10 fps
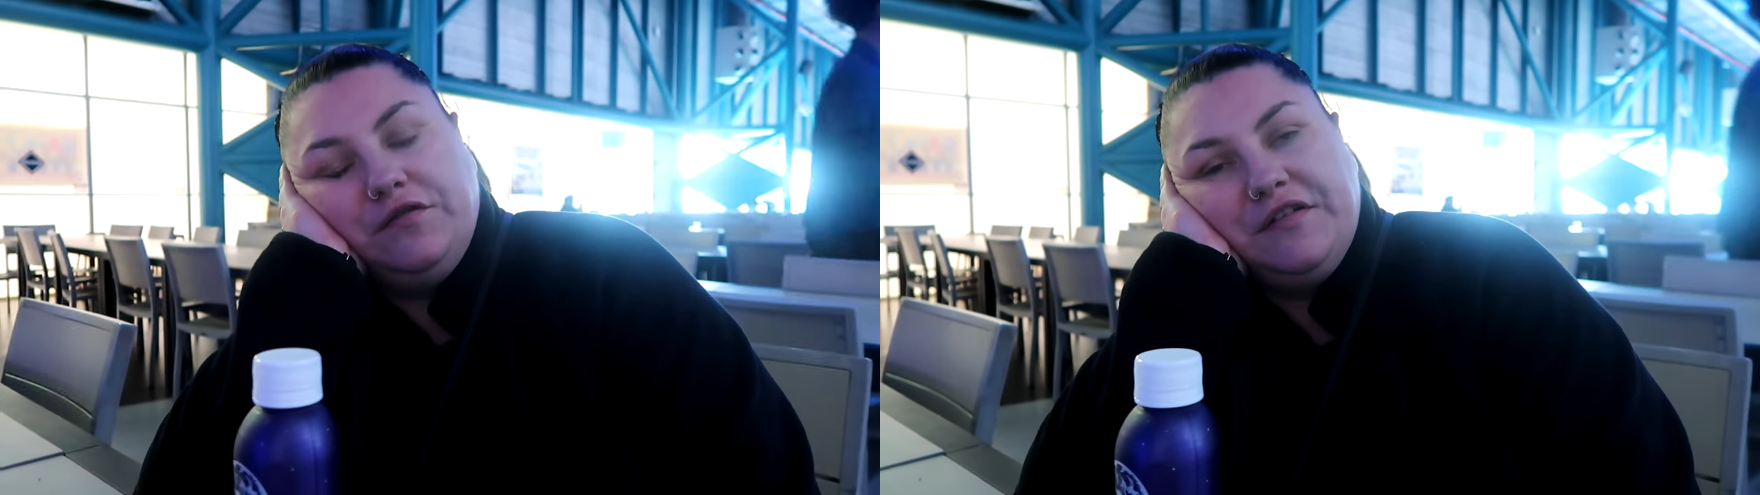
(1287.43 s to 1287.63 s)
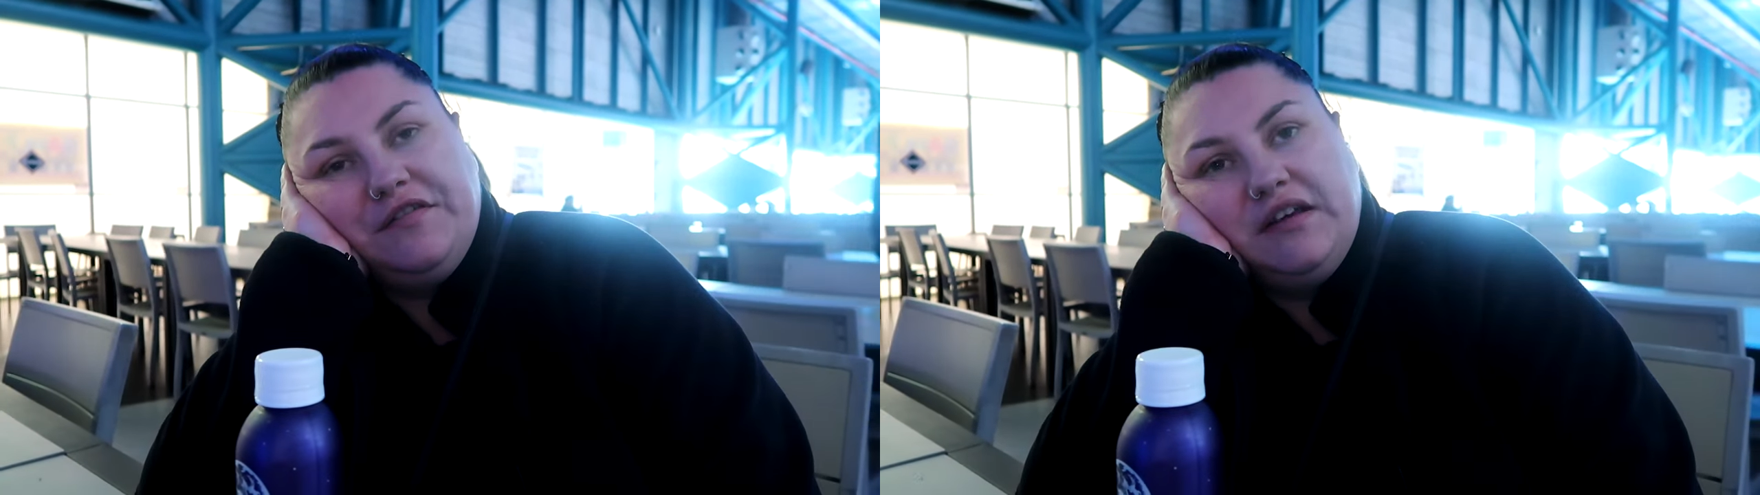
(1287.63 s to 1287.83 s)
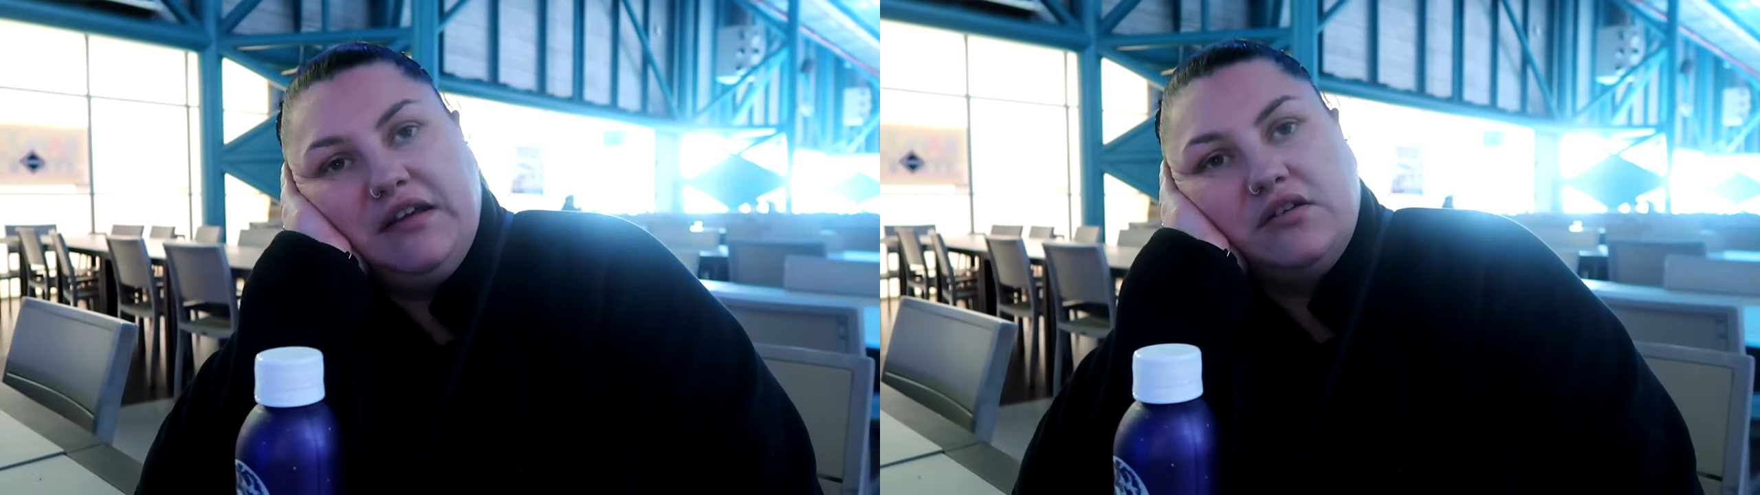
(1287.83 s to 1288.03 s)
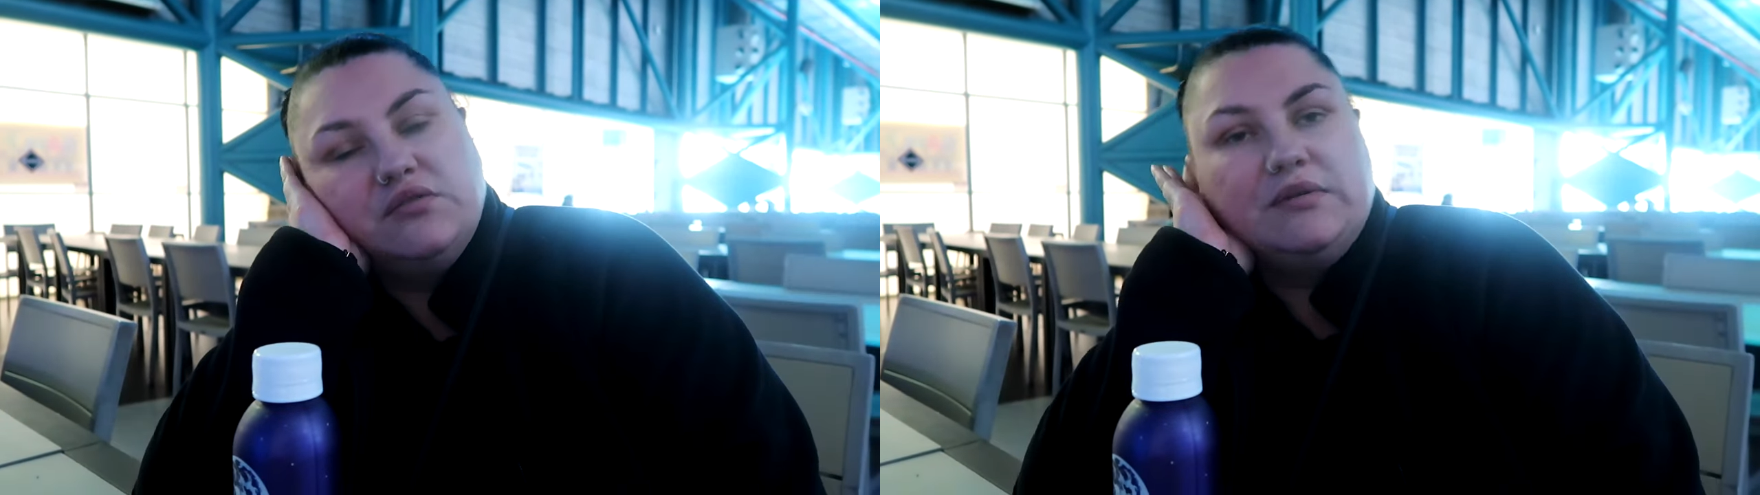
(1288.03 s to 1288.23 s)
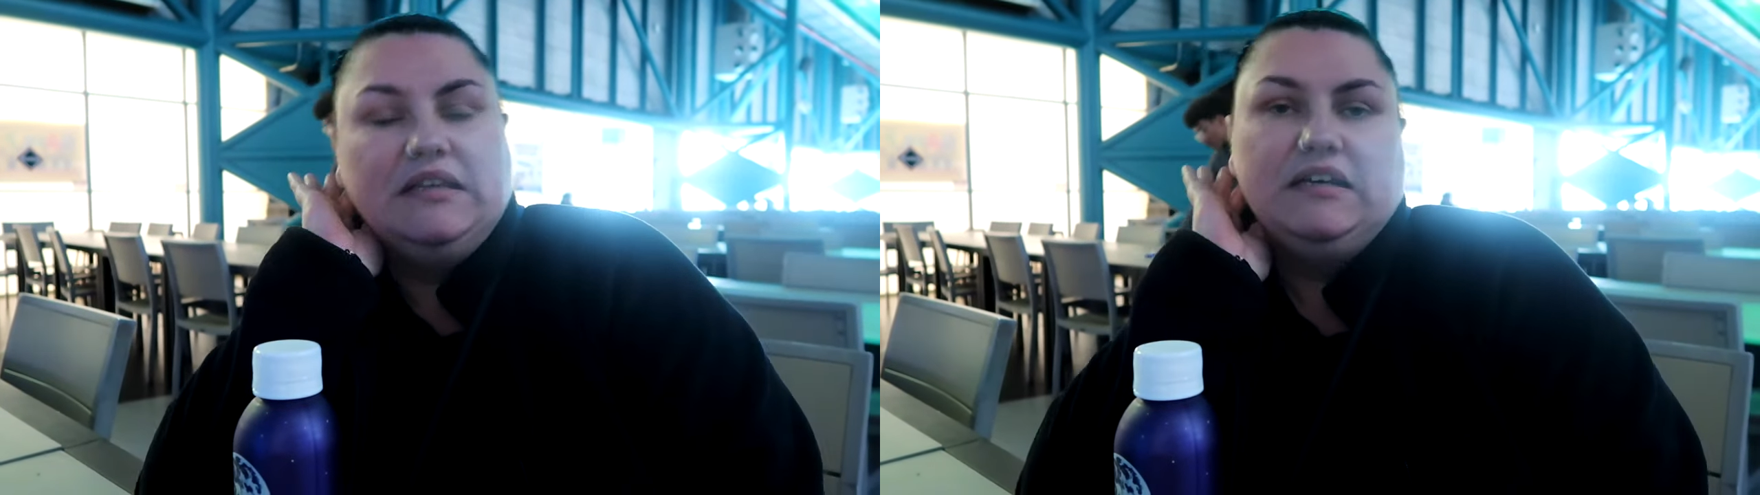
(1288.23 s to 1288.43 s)
fifteen,
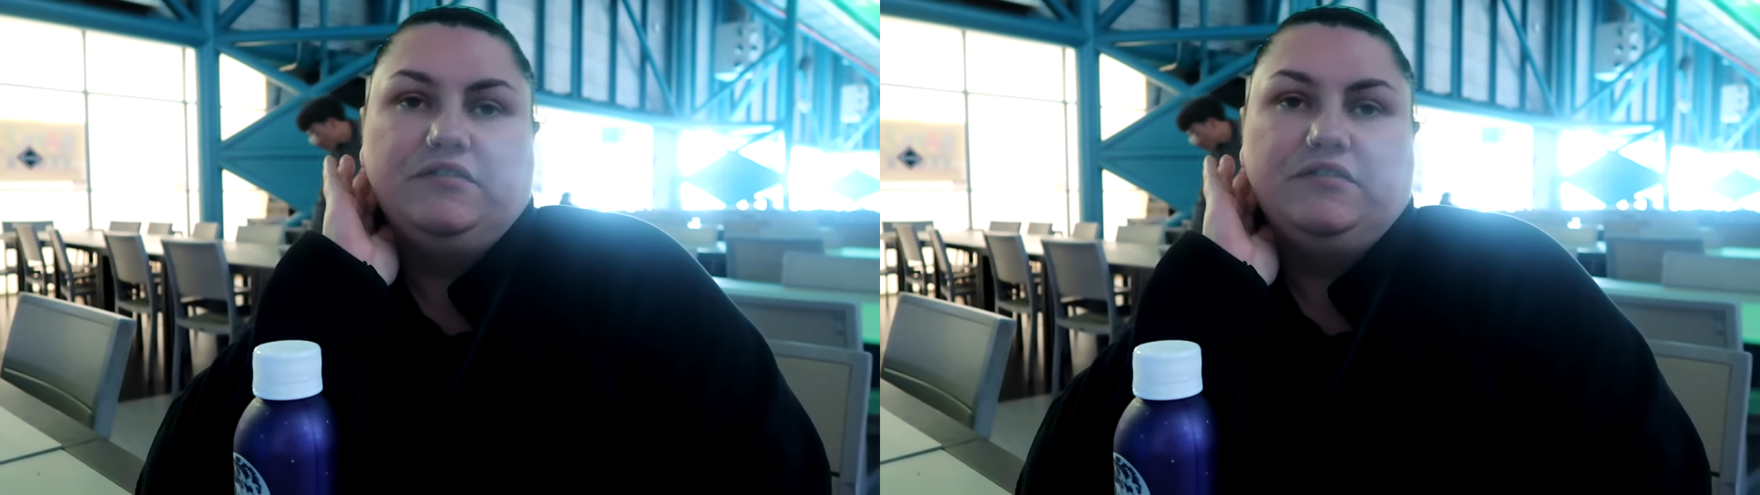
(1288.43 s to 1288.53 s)
because we leave